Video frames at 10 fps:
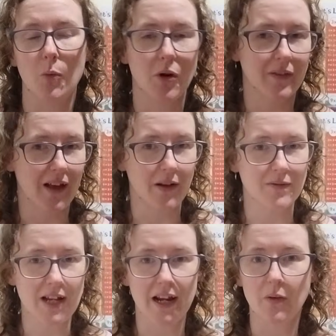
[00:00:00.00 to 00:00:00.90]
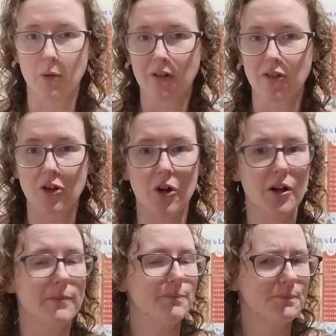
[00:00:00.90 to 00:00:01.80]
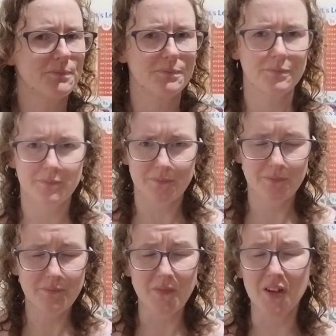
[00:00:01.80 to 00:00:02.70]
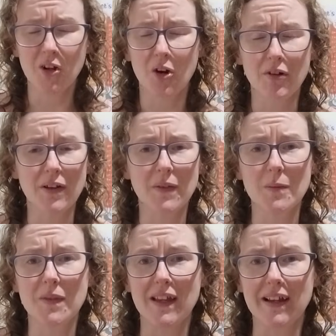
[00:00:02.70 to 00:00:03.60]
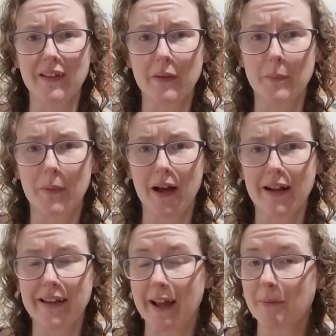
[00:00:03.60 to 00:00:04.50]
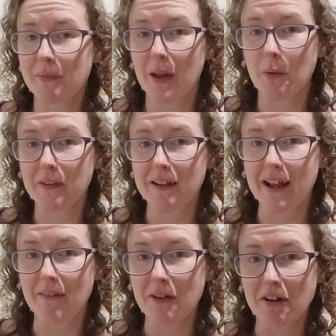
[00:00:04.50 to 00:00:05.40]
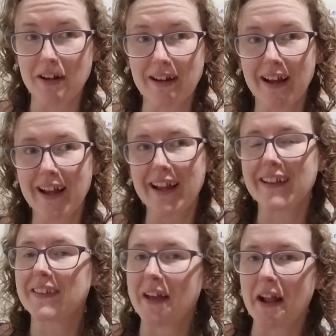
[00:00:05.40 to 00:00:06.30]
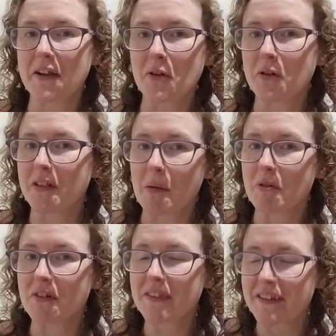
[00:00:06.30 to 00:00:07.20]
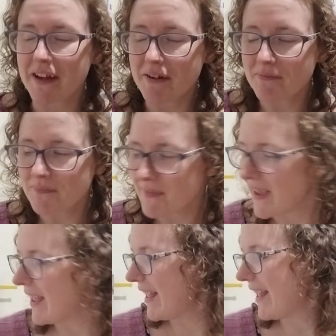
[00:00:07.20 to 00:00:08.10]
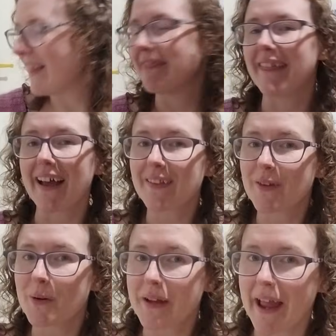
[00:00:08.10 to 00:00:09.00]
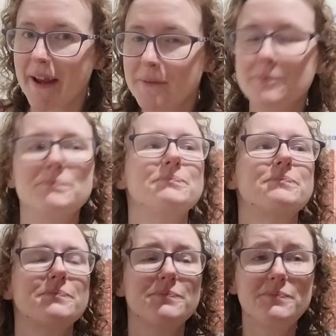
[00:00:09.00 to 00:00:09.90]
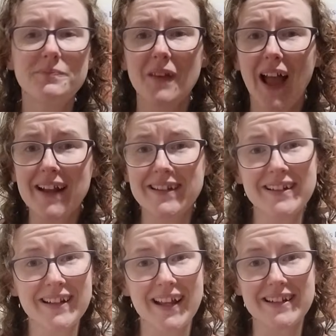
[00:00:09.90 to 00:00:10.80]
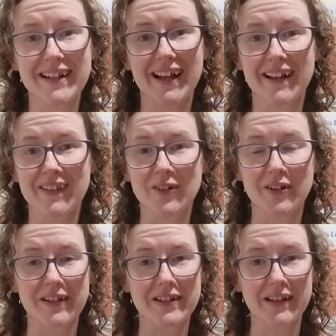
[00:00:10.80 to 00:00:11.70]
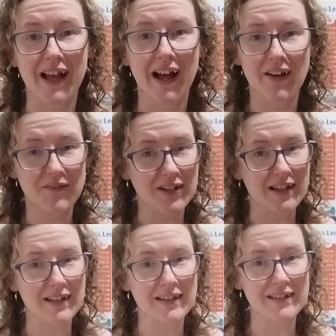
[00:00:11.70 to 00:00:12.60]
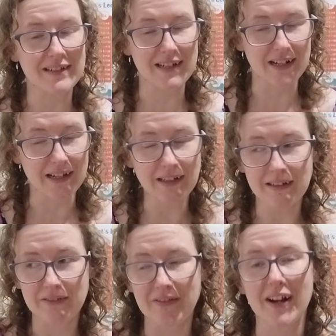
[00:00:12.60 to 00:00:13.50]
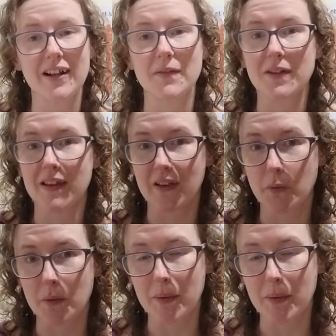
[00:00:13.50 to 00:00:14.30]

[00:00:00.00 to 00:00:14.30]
what's out of date, what's not, and got rid of some things. But yeah, it wasn't a very exciting or glamorous day. That's okay. I didn't get to cast on until after dinner. In fact, after the kids were